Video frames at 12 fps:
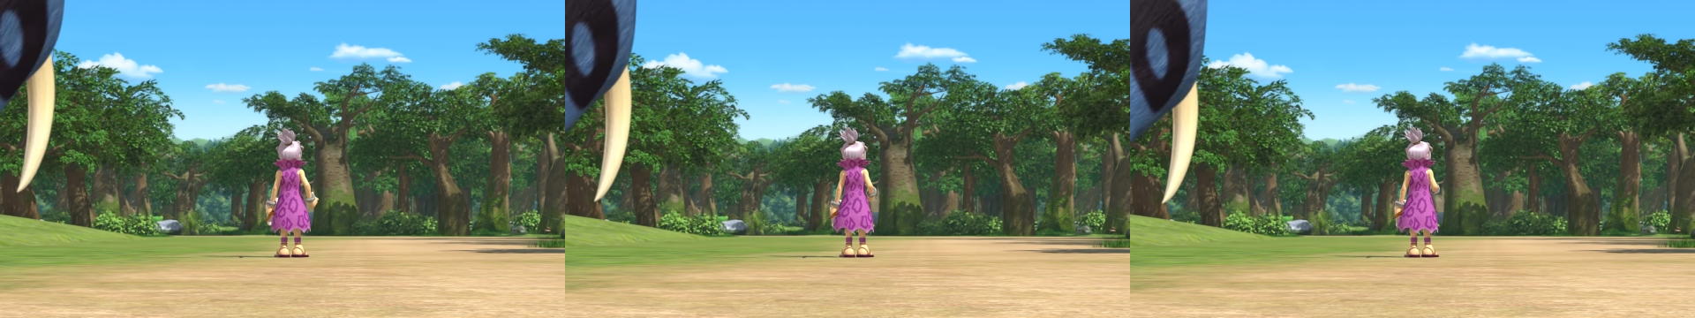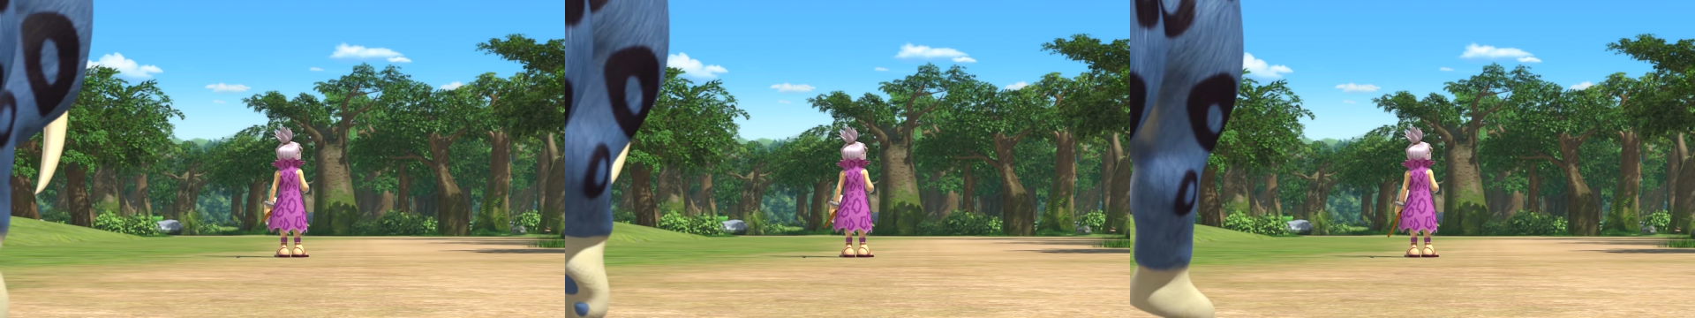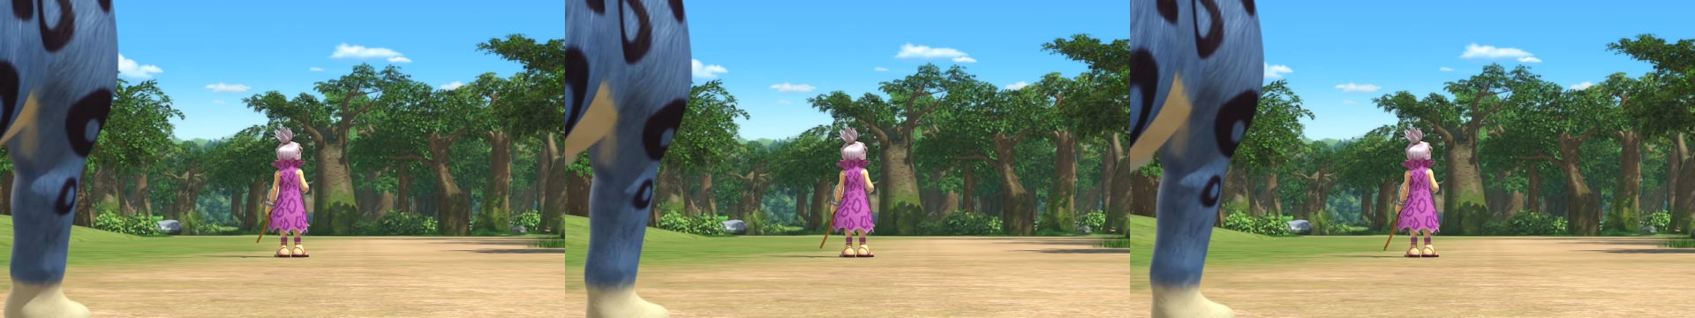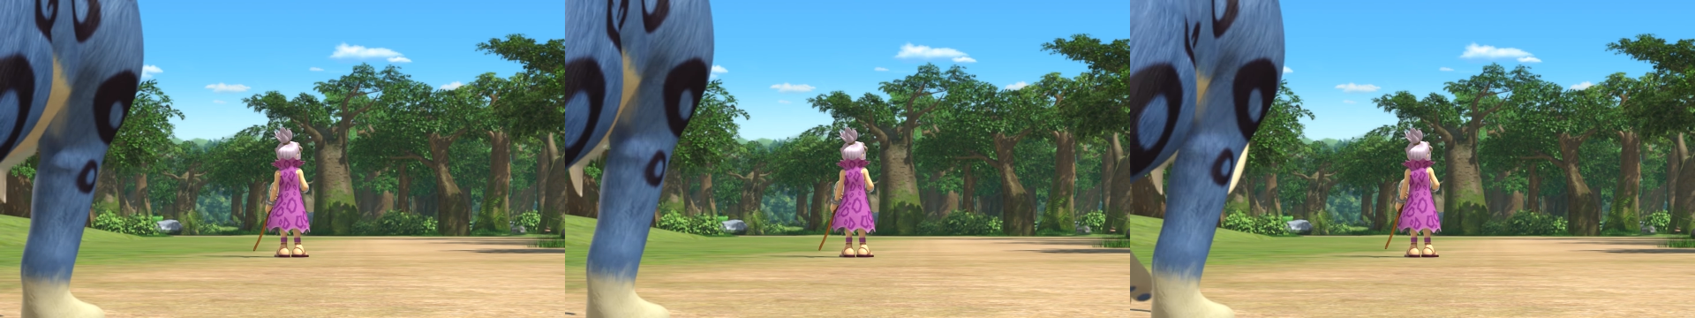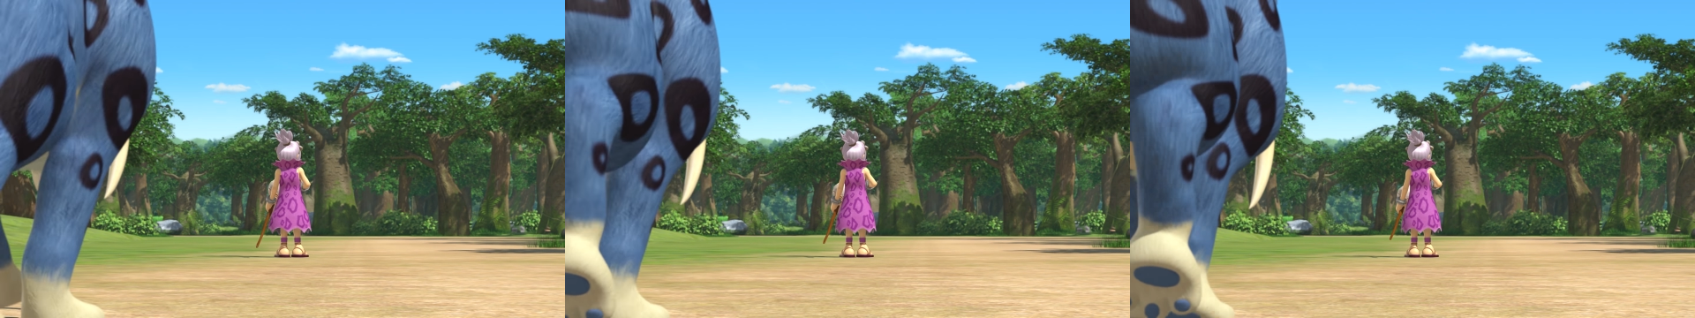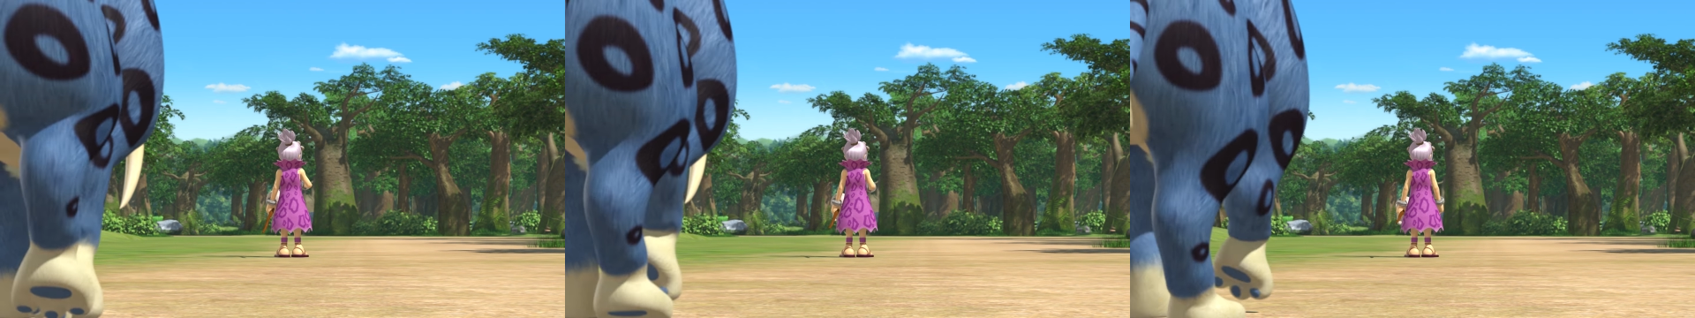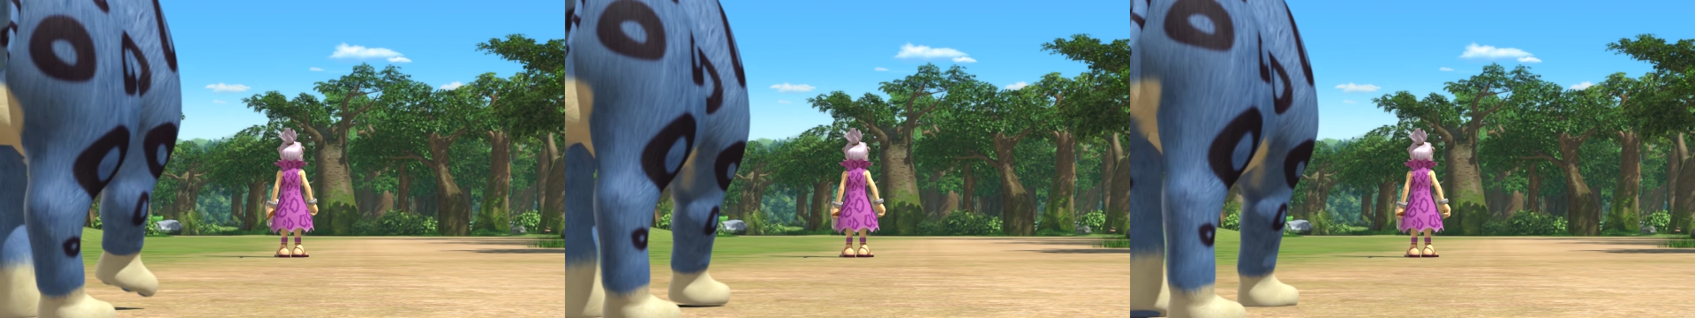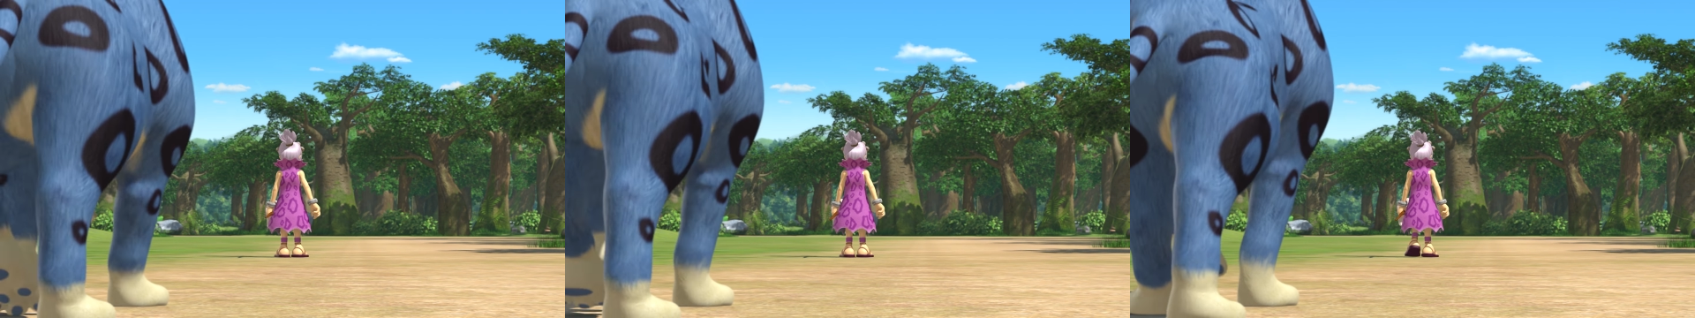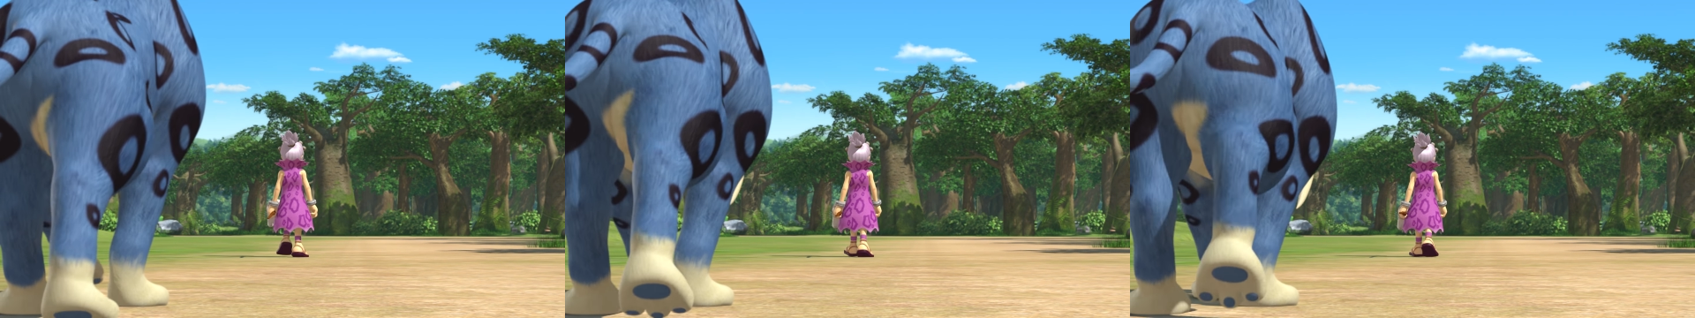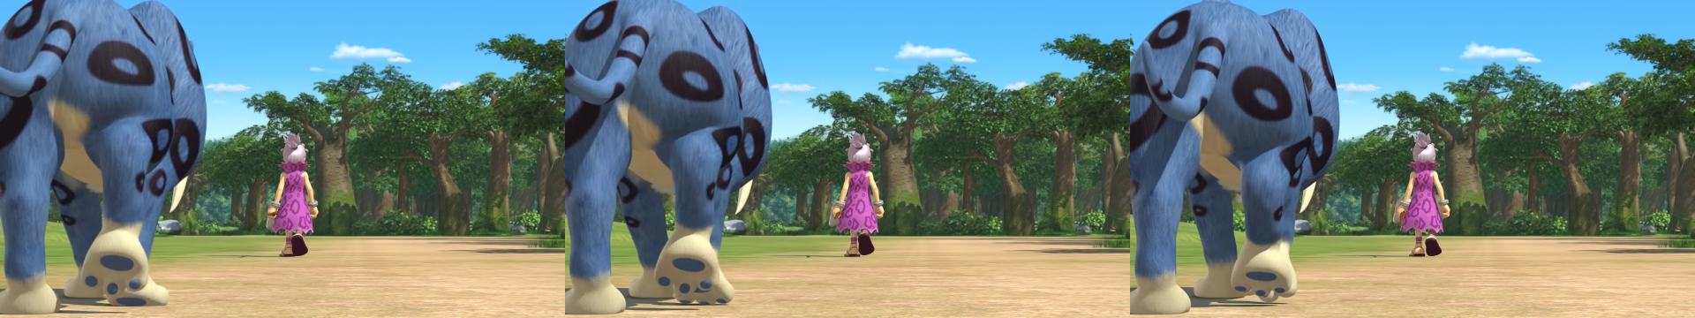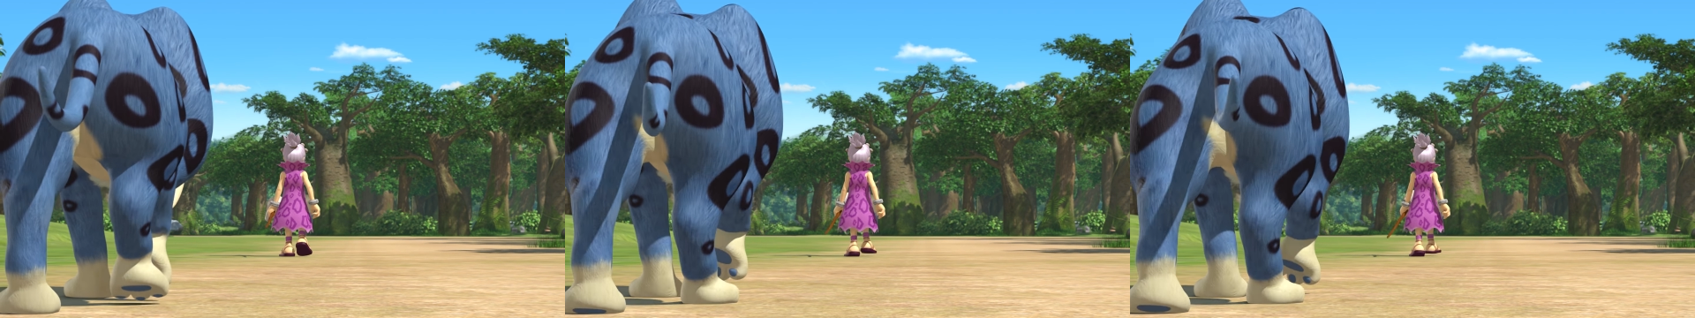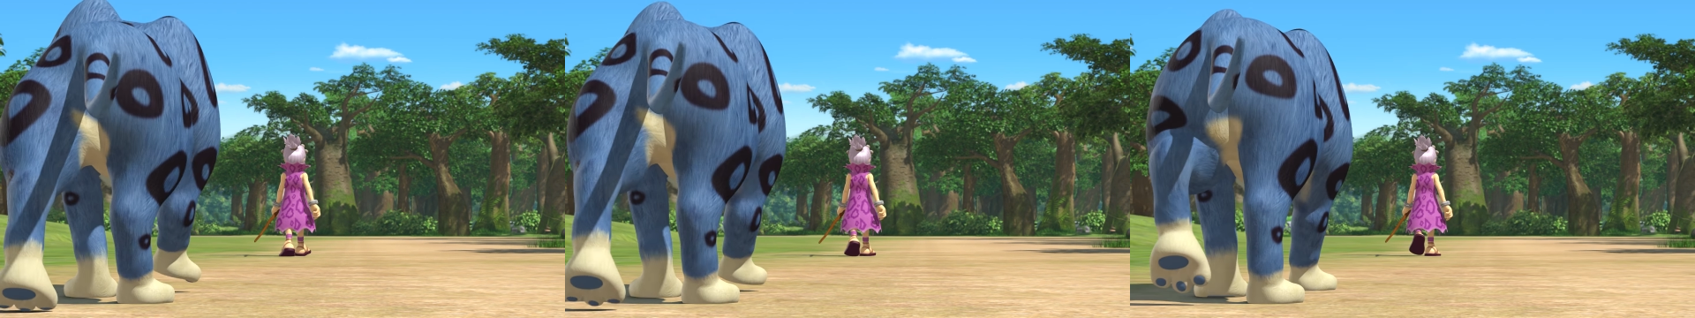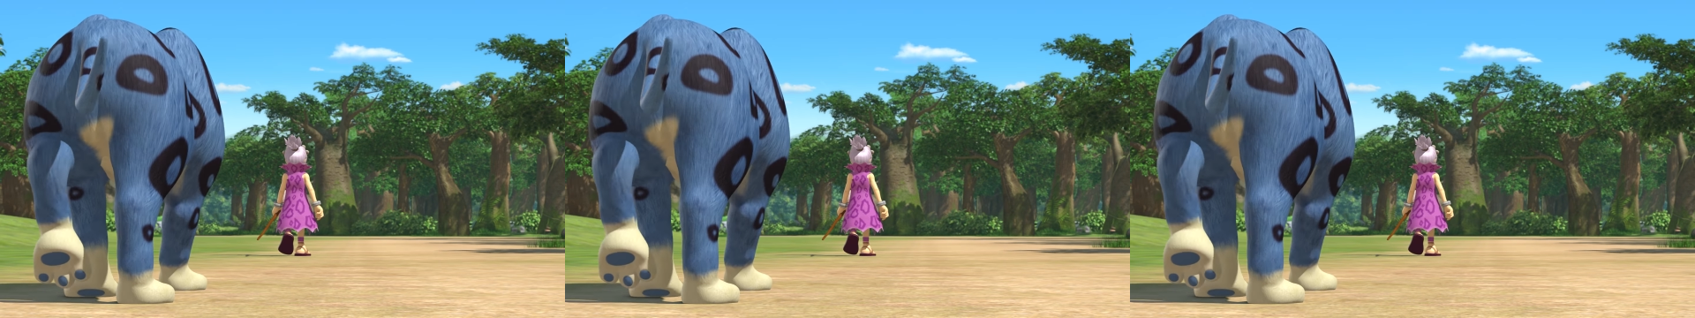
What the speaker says: Nobody's mouth can be seen.